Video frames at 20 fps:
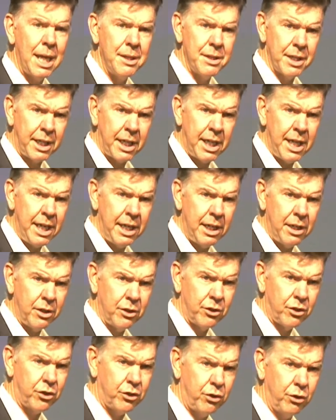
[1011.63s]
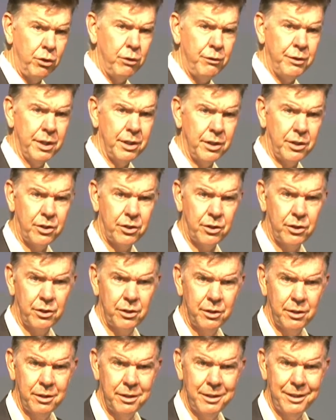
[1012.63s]
And the king's
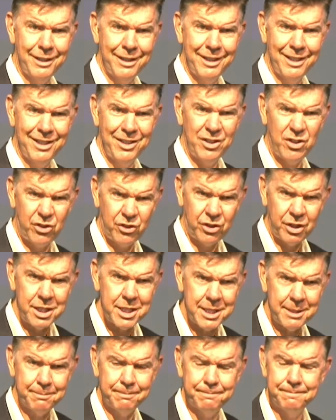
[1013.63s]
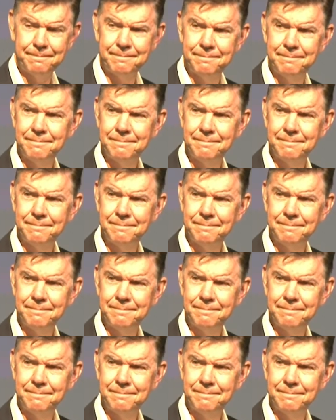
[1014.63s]
servants see him.